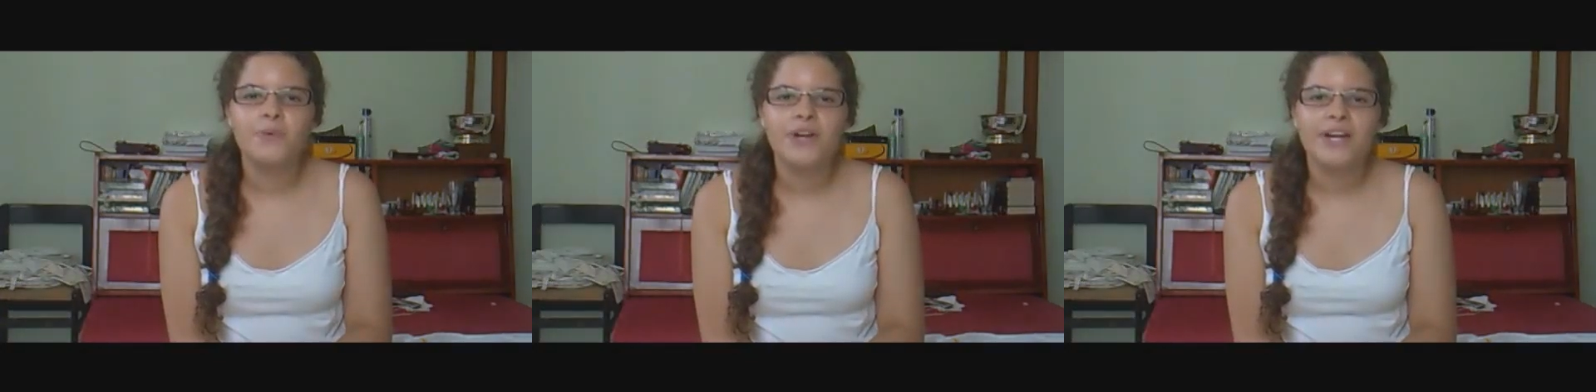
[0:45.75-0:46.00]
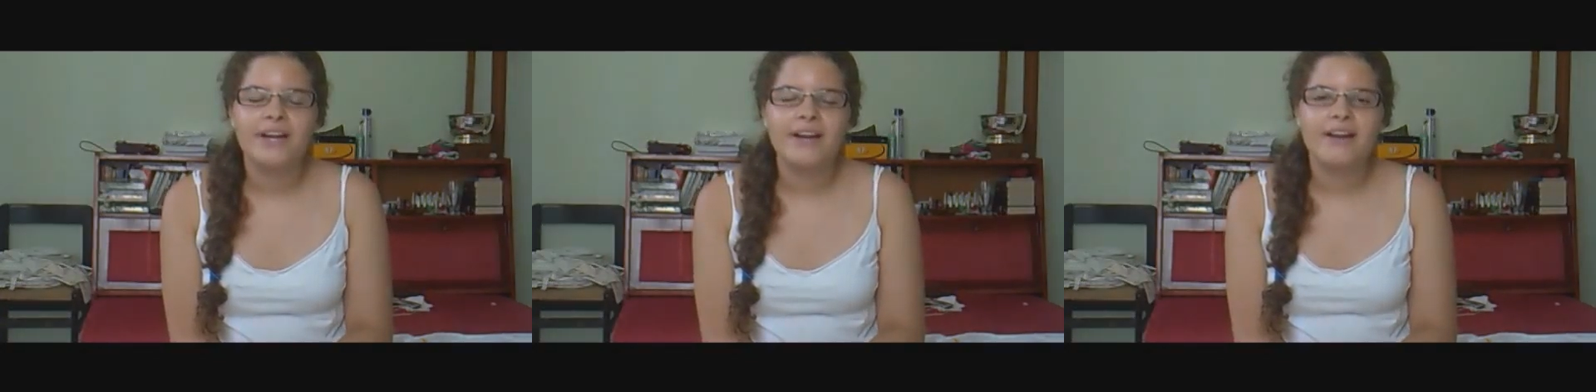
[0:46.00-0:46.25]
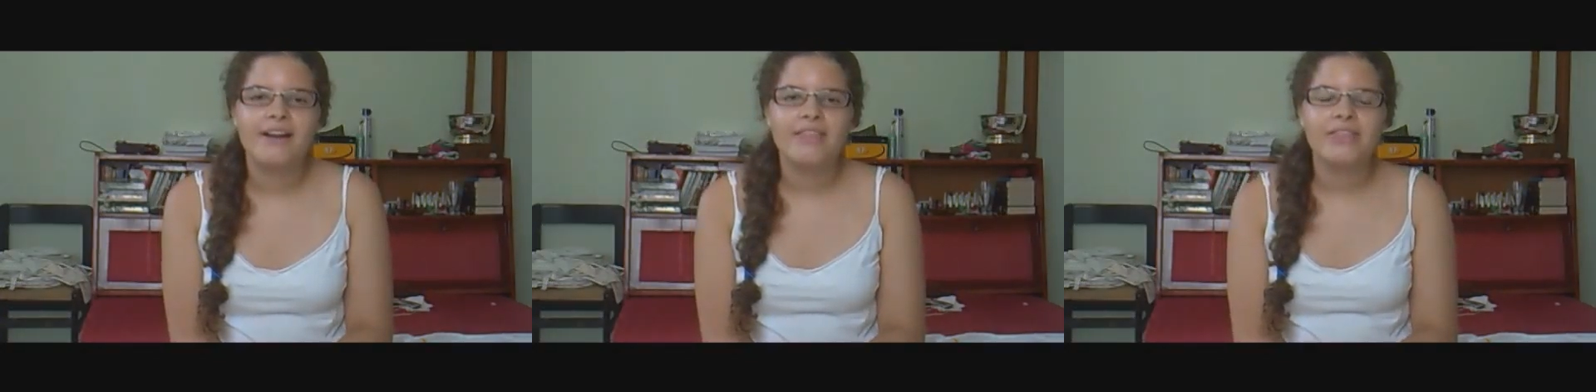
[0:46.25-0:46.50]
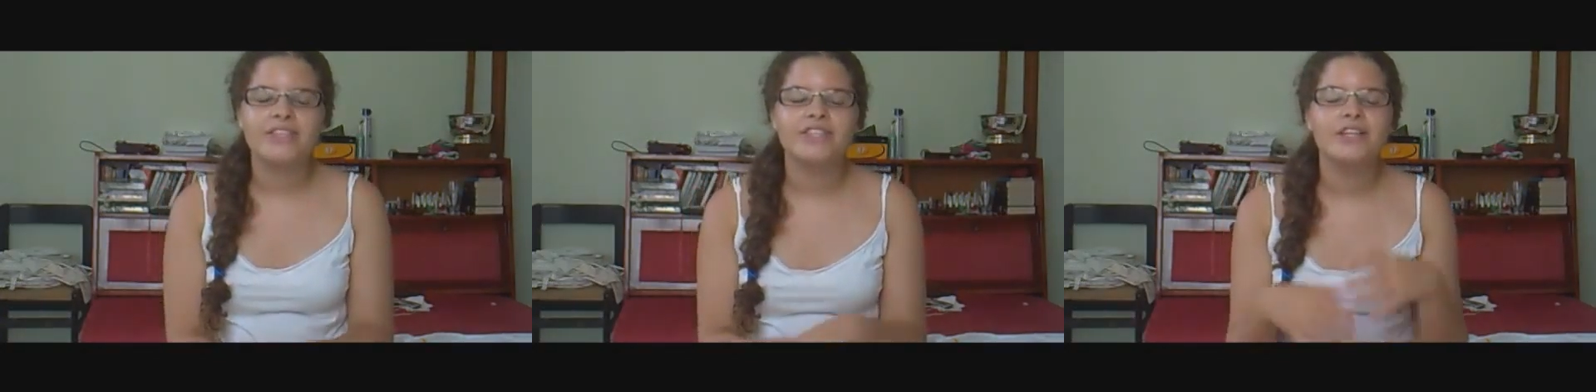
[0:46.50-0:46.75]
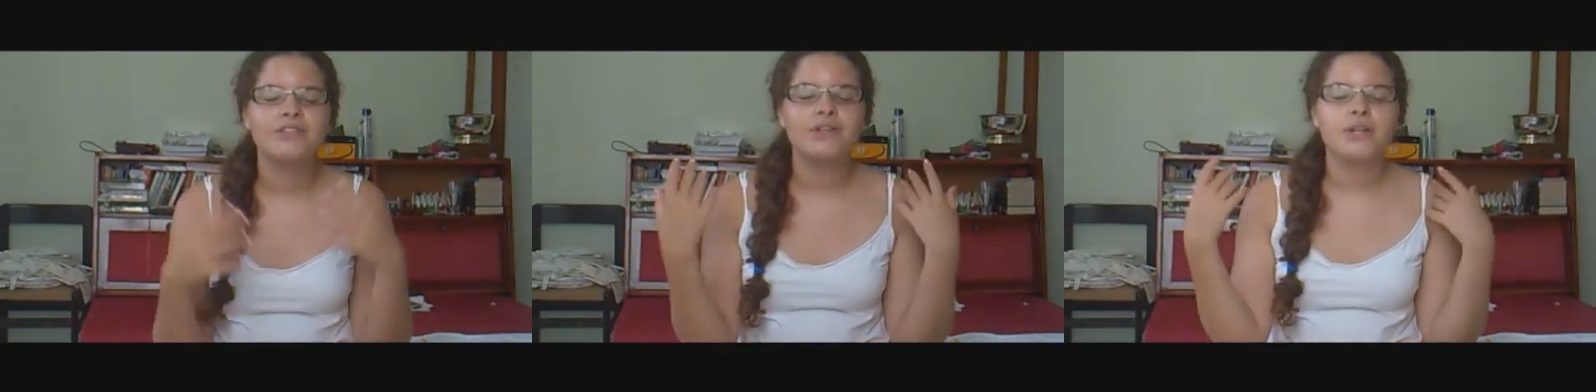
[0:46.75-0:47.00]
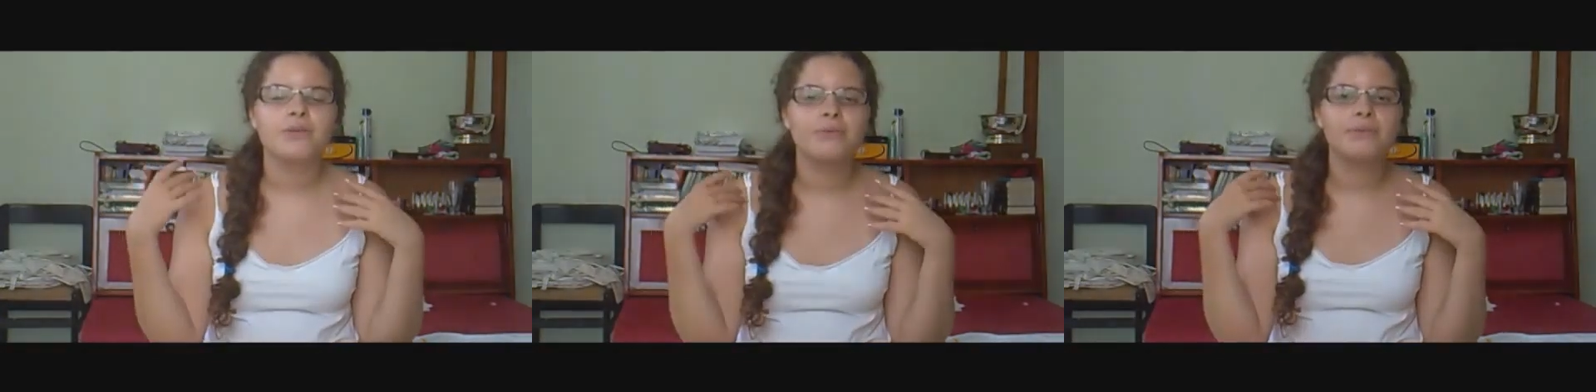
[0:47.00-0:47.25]
where the
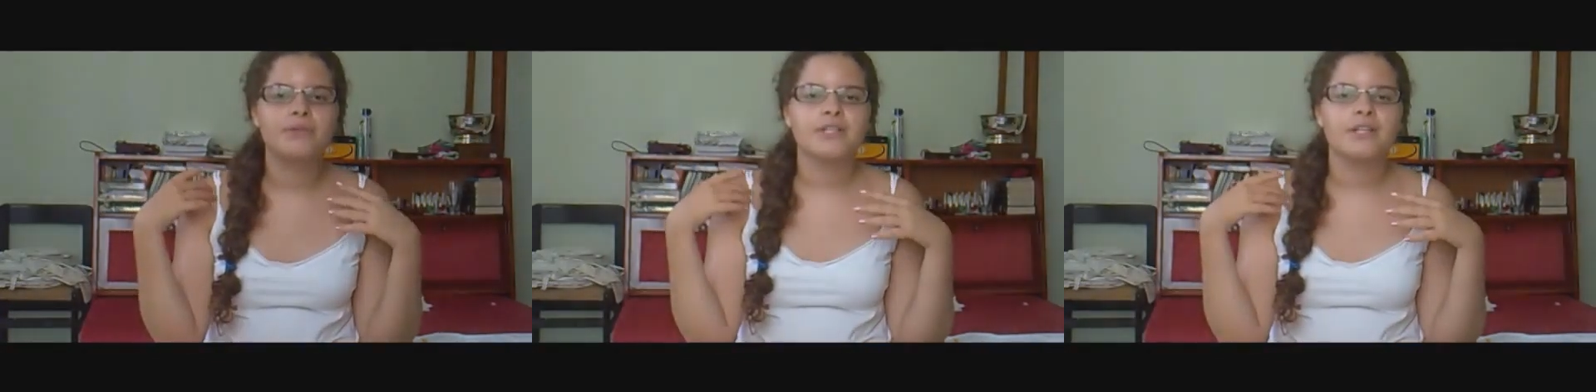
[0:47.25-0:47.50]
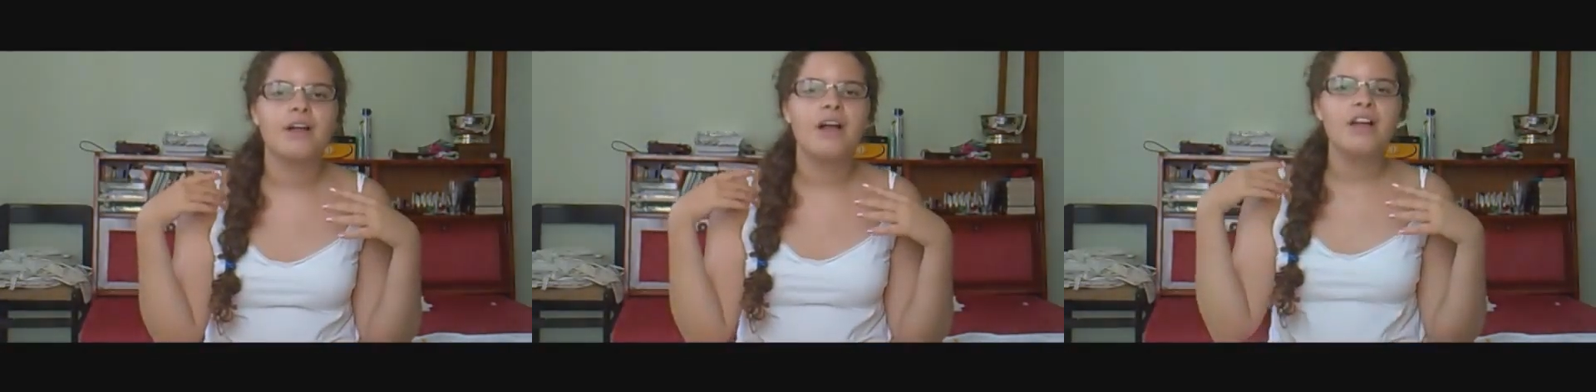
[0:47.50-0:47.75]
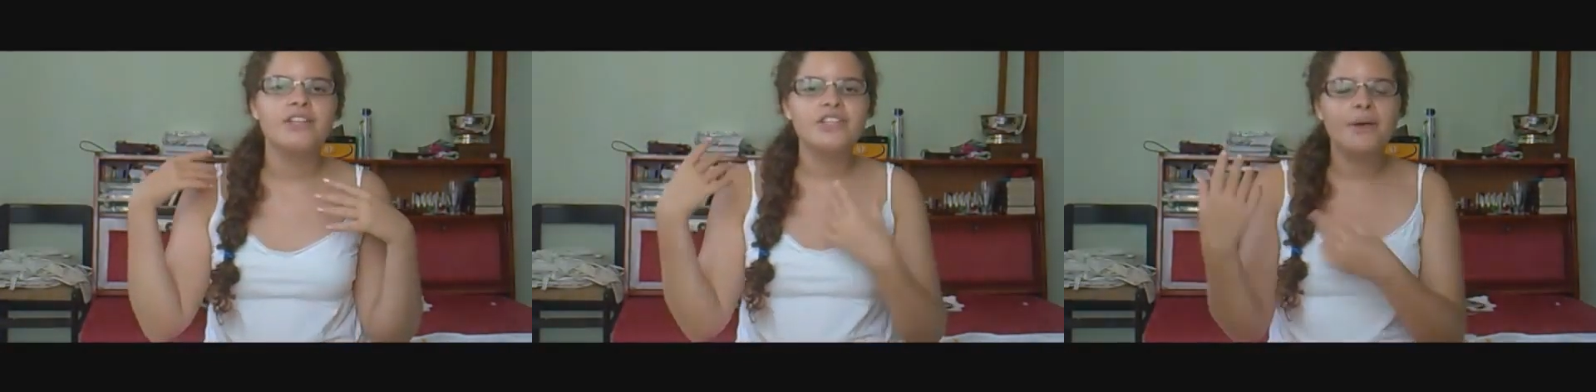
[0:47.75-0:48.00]
children were